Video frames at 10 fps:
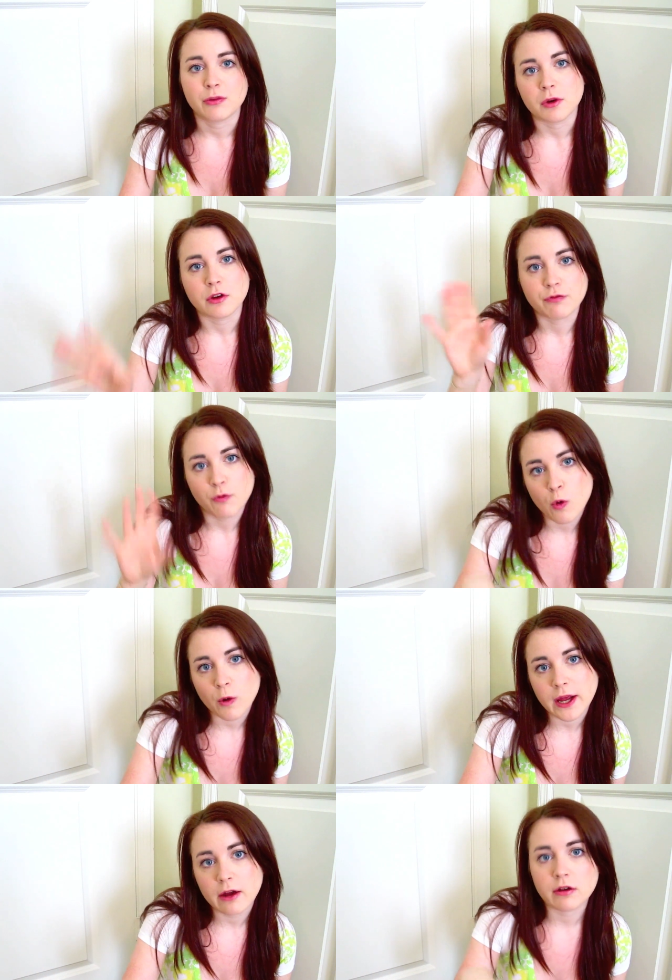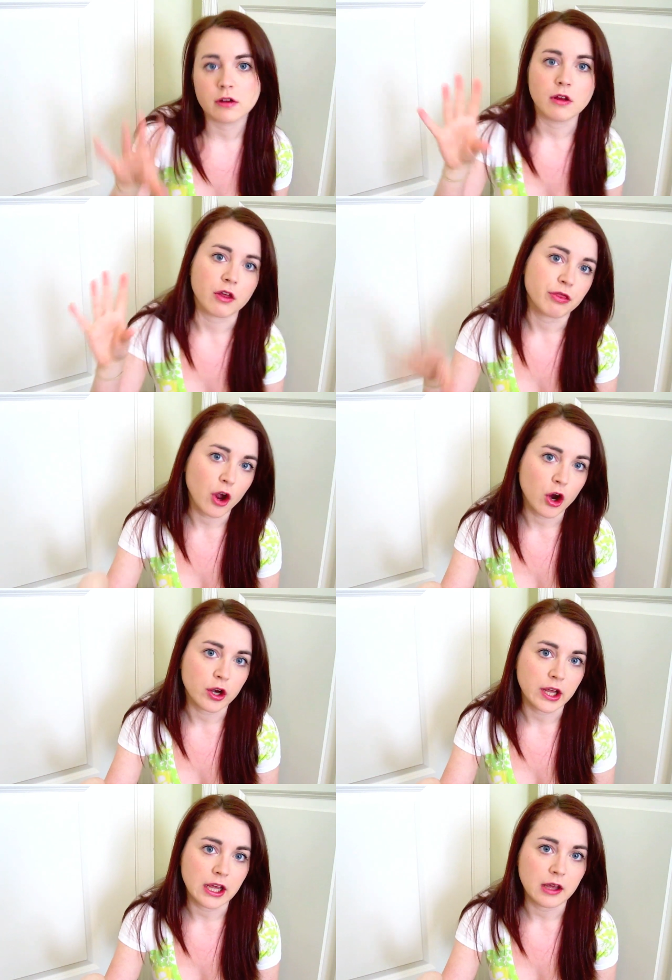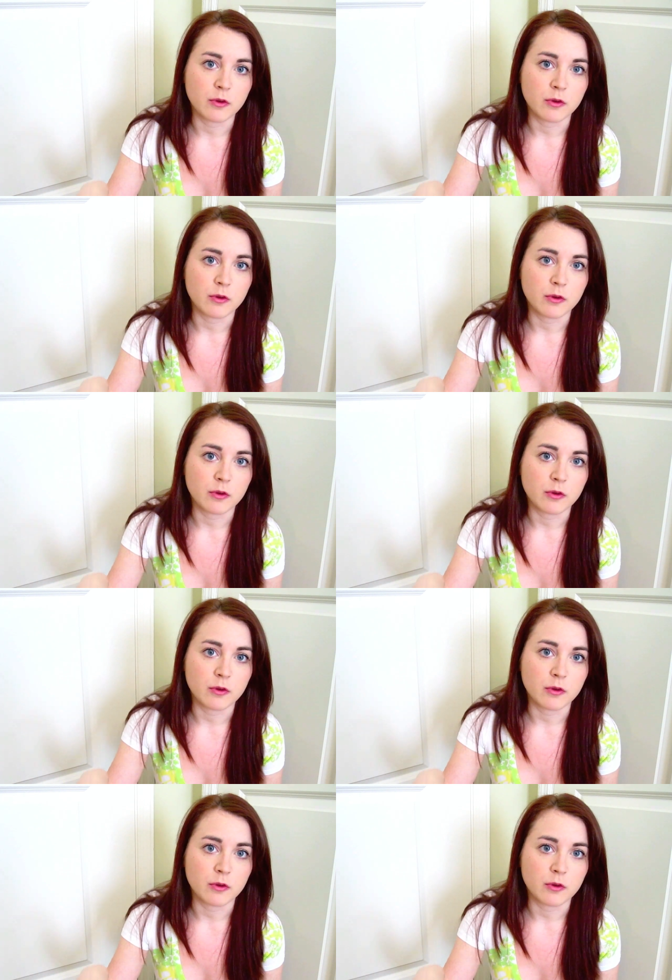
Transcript: When you're 40, you're gonna look 30.